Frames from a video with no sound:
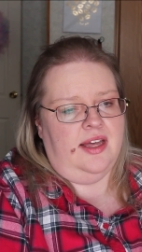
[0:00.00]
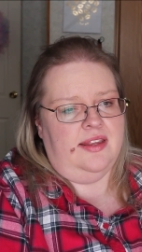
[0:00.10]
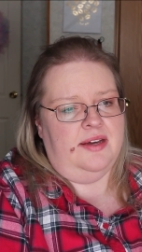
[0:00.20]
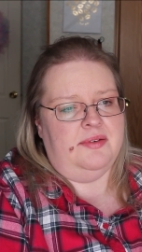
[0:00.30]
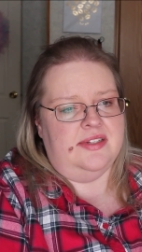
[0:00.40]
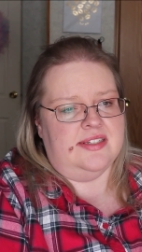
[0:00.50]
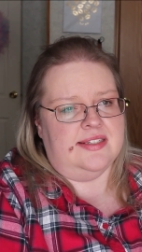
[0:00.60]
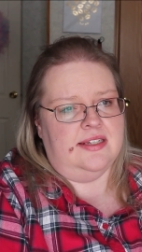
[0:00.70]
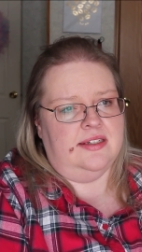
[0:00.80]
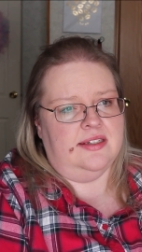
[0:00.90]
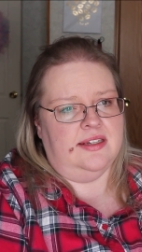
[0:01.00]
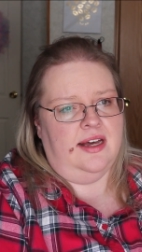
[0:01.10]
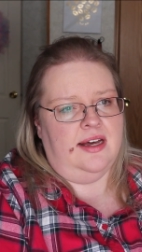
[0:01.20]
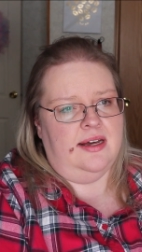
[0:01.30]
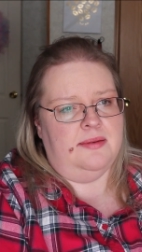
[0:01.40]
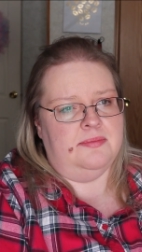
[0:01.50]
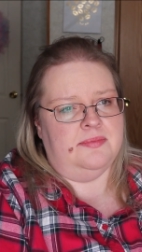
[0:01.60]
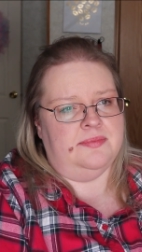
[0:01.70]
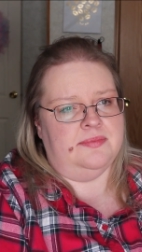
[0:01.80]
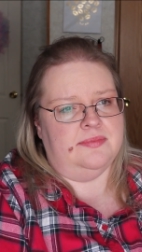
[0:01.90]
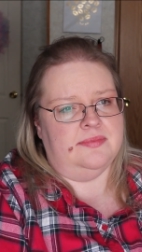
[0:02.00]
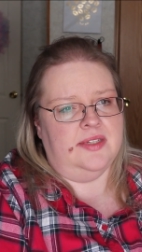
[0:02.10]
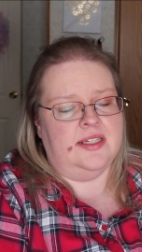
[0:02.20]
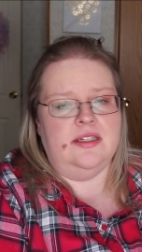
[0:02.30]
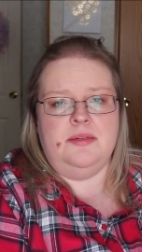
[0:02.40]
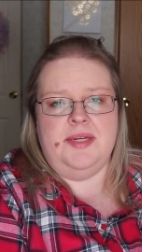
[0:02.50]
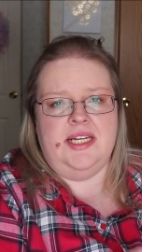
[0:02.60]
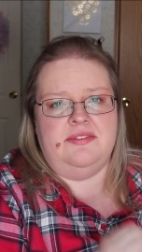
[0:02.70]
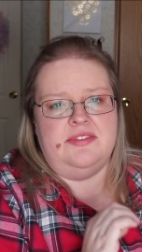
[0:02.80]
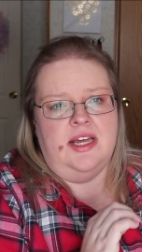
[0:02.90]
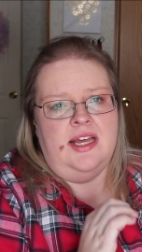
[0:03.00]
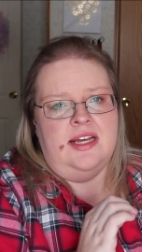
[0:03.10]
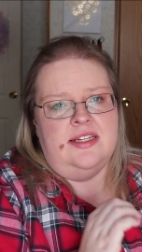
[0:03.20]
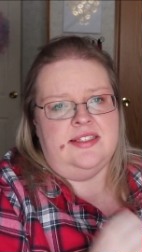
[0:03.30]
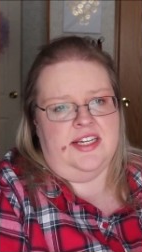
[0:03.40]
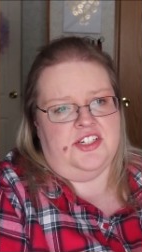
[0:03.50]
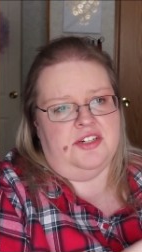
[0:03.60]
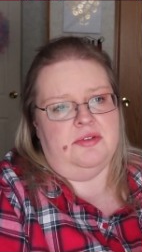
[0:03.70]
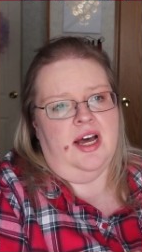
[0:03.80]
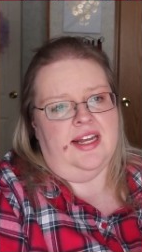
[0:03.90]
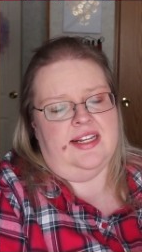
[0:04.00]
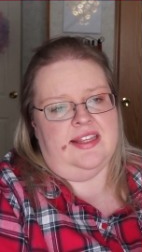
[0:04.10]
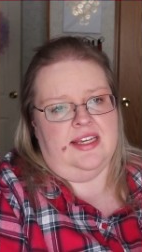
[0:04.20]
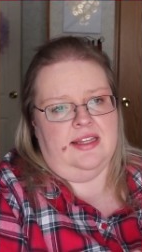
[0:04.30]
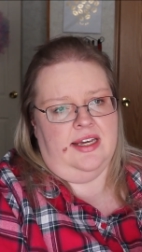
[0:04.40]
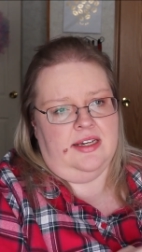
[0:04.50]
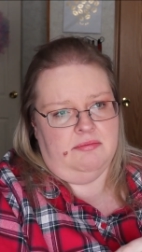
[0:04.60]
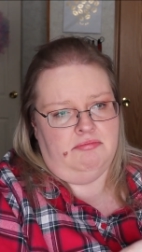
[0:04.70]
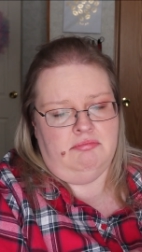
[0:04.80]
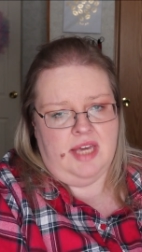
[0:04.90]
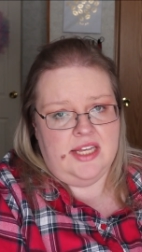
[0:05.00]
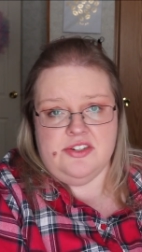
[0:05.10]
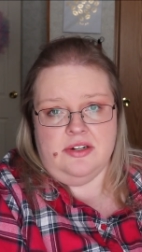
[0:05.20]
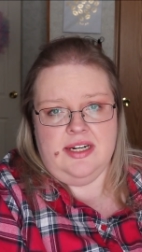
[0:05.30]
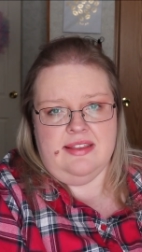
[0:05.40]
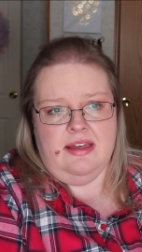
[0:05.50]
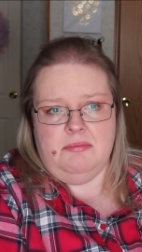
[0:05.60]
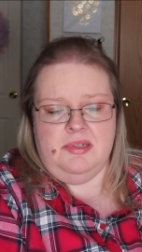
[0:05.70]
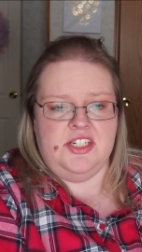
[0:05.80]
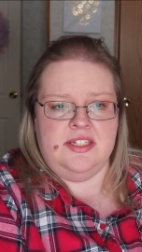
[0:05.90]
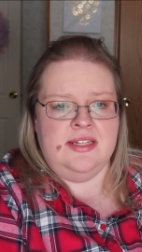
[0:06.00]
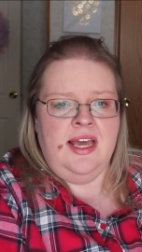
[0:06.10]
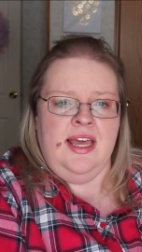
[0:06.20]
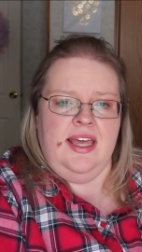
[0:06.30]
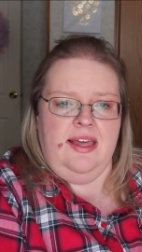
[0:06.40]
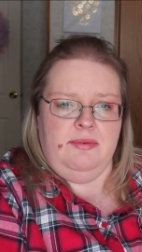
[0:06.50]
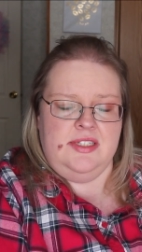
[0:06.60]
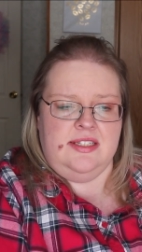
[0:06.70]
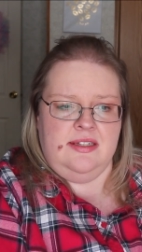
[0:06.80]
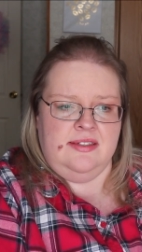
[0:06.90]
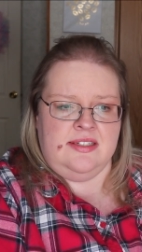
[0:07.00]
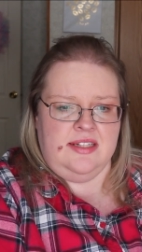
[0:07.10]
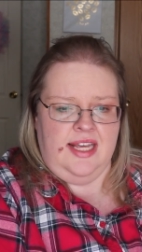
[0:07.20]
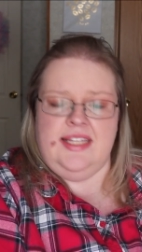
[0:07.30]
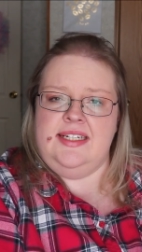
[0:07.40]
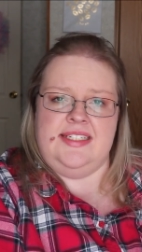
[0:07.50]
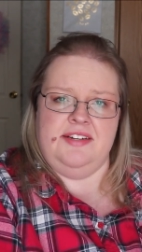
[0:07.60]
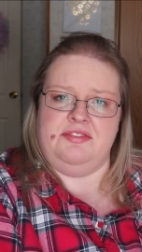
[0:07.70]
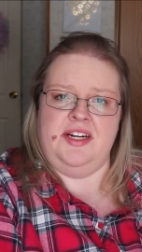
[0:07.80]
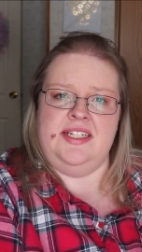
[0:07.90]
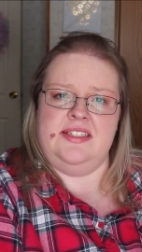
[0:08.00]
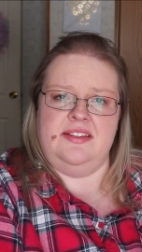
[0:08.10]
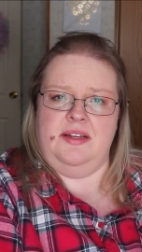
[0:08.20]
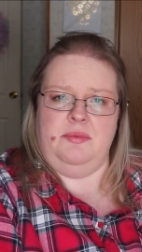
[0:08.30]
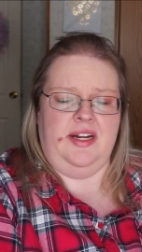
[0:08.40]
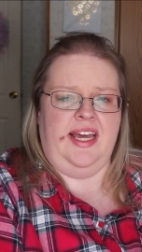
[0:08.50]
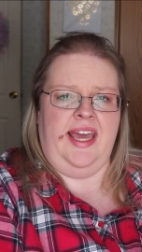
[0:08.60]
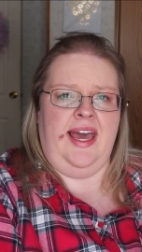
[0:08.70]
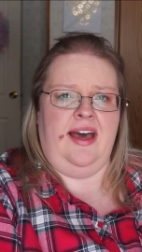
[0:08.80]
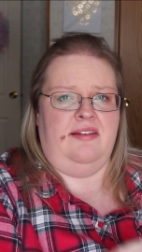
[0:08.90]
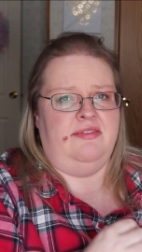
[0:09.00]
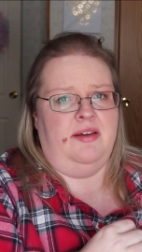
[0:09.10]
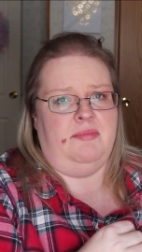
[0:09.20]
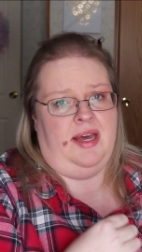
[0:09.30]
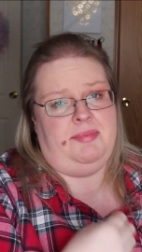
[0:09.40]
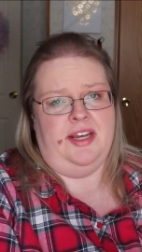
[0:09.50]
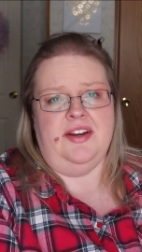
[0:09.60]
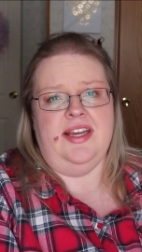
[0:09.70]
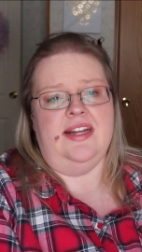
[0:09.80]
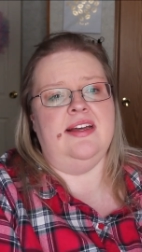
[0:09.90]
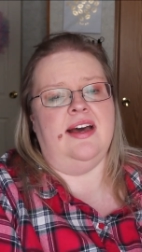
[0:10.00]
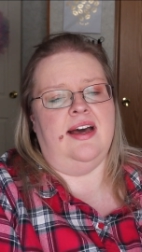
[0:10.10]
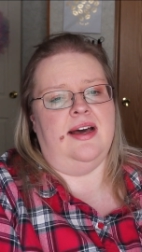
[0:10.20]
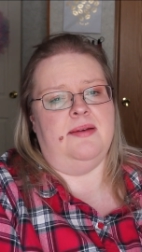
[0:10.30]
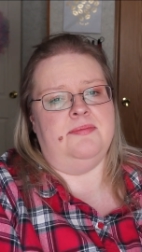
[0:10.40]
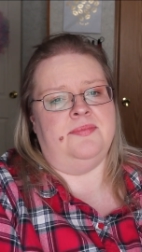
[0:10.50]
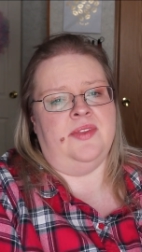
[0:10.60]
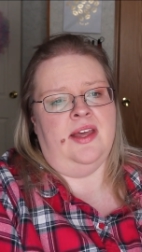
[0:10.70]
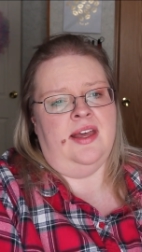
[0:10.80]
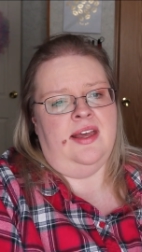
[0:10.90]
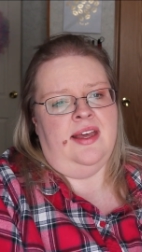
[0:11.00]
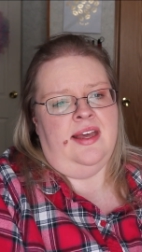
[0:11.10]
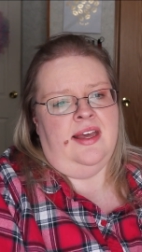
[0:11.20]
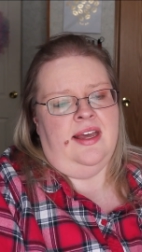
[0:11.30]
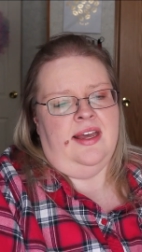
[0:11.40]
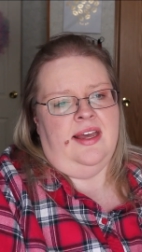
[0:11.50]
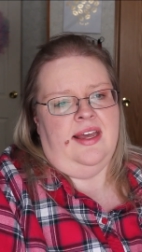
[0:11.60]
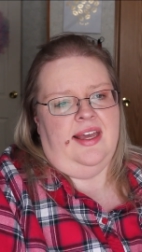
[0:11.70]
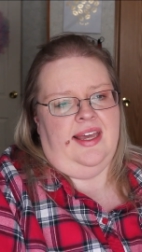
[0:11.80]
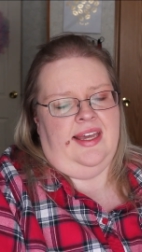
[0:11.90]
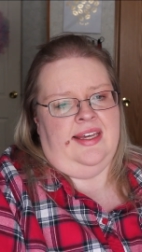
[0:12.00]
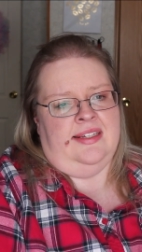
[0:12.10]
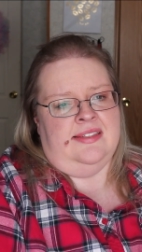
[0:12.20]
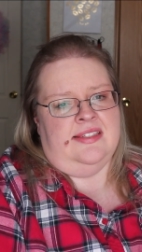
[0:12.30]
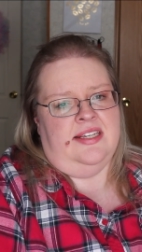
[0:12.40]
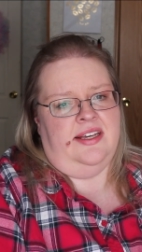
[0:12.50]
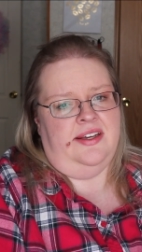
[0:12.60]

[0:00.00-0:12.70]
there was um, like a little bit of tissue. Not anything like major anything, but just it was slightly different than when I have my period. Um, and